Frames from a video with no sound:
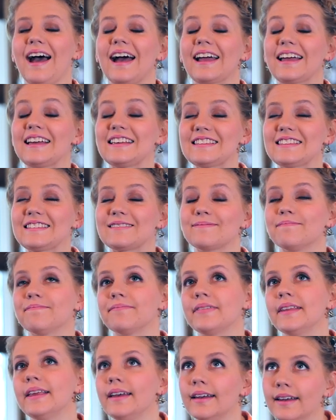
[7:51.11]
I guess
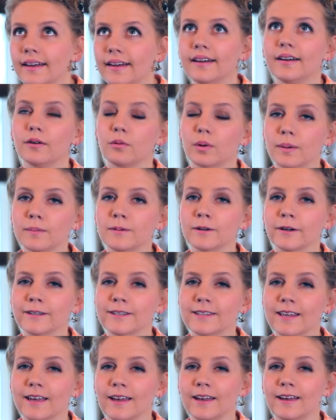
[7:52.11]
what I'm trying
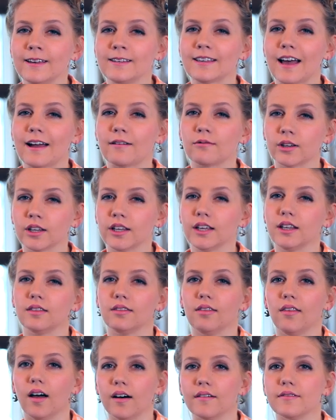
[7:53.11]
to say is I really
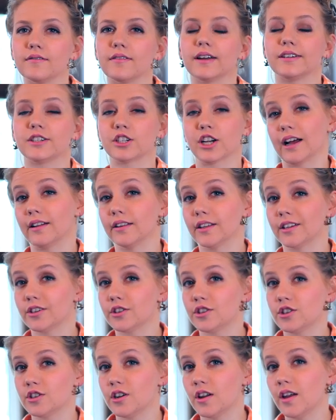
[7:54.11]
love a
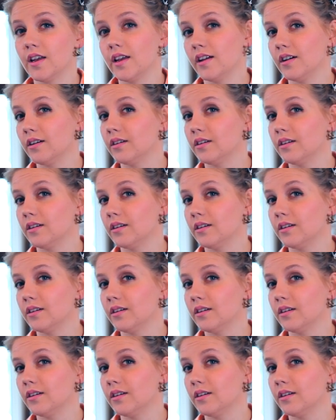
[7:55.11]
challenge.